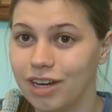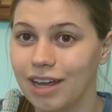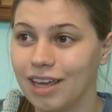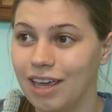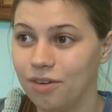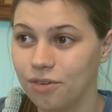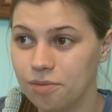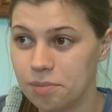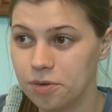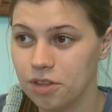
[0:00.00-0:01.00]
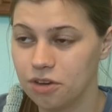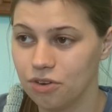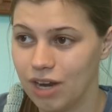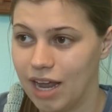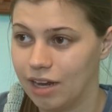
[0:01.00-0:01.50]
I can't remember the
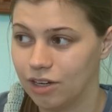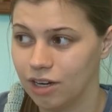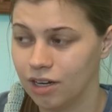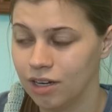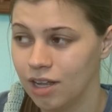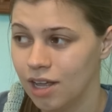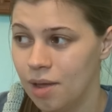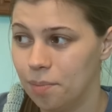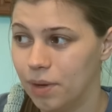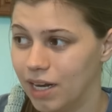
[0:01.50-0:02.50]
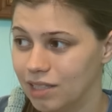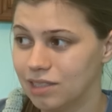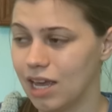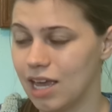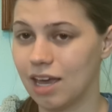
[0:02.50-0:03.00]
creator, but it's
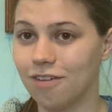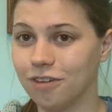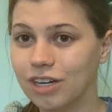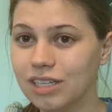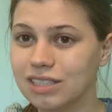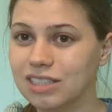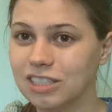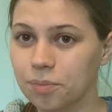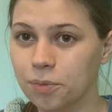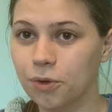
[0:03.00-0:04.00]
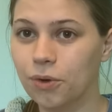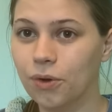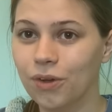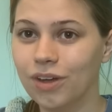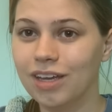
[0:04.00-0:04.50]
like a very
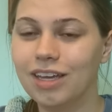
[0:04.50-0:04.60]
simple